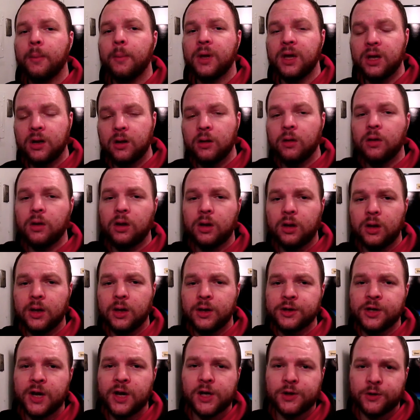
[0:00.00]
in the
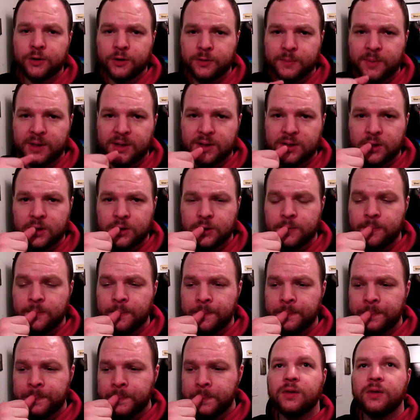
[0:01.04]
International Space Station.
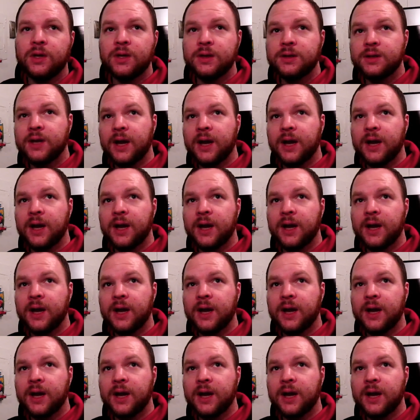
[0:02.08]
These